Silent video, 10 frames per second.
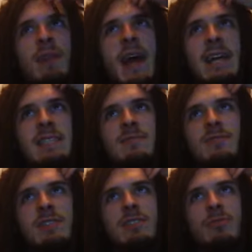active
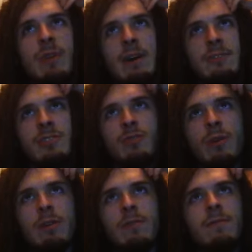since
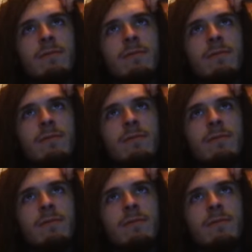2012,